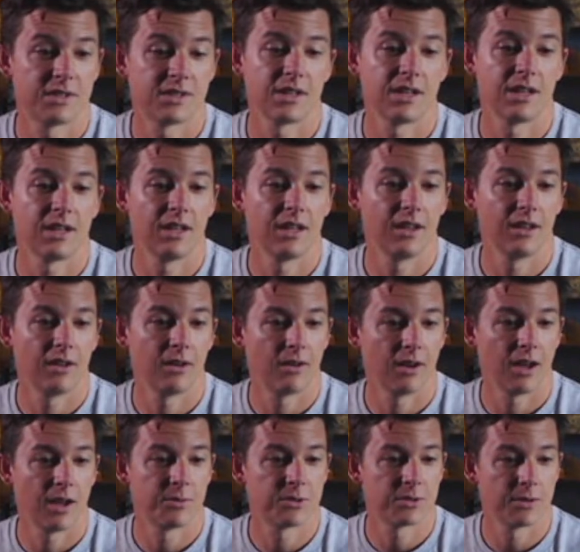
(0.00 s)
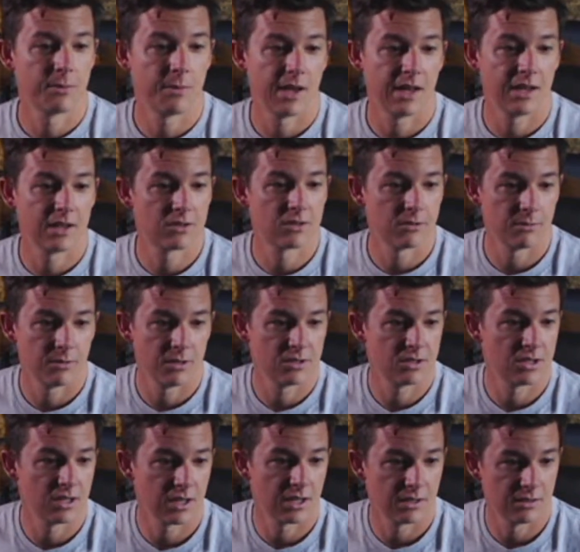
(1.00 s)
say grab some eggs from your
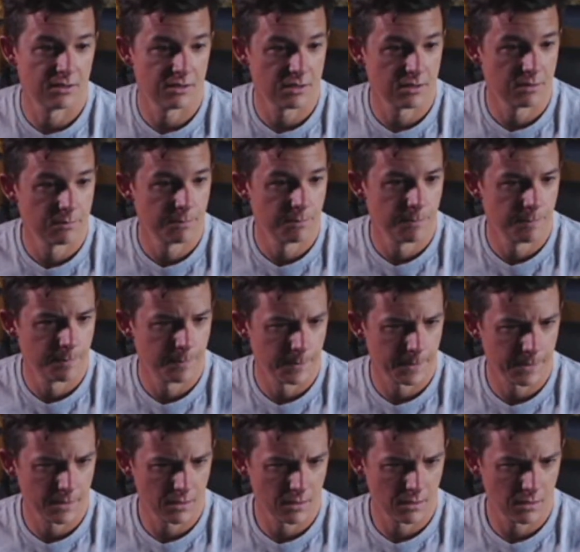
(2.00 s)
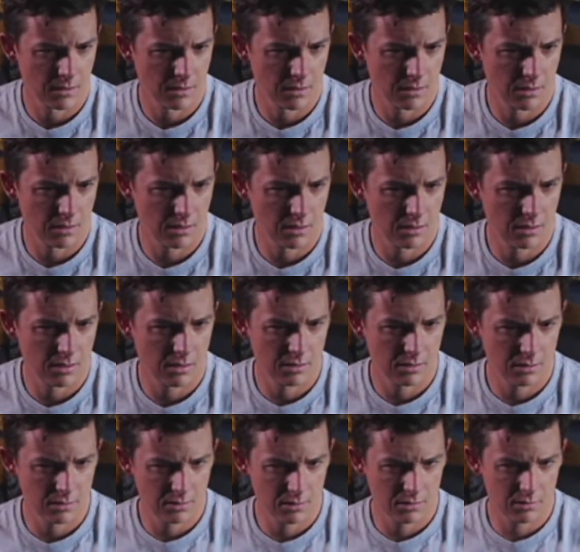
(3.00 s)
chickens.
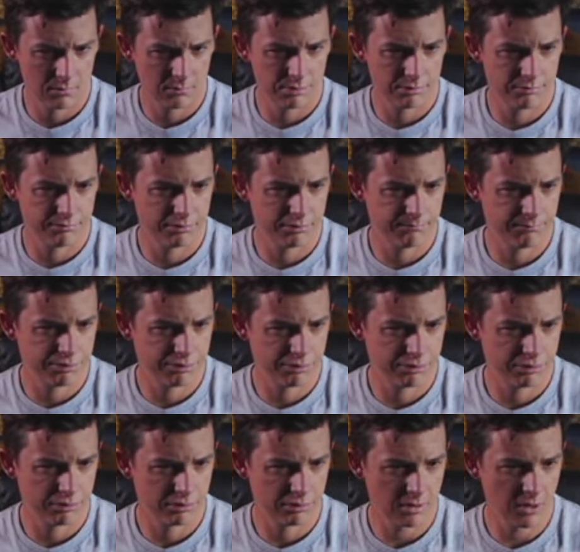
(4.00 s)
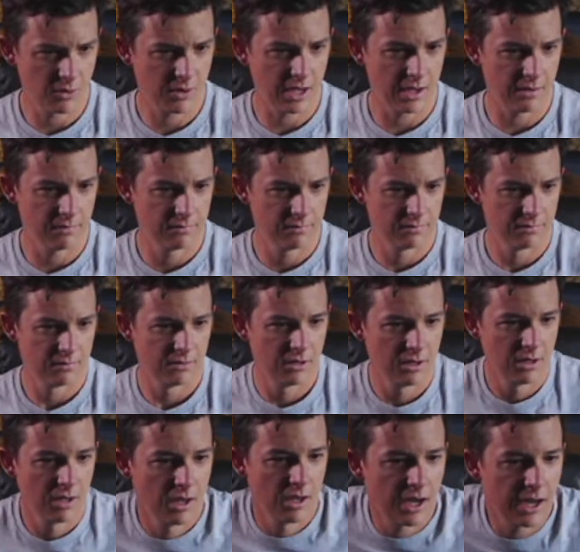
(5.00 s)
Okay.
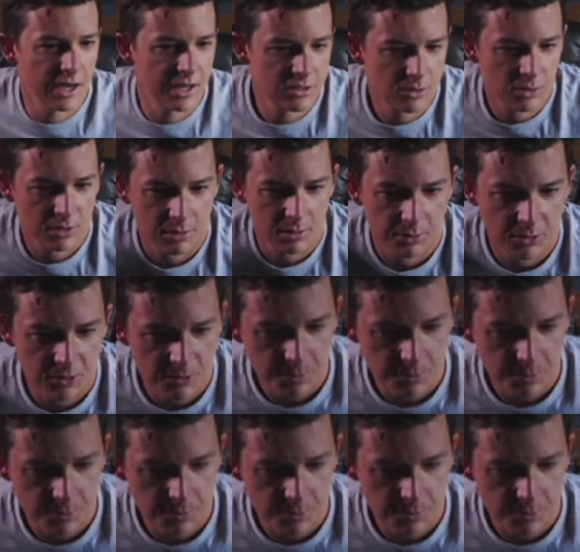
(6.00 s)
I enjoyed the blue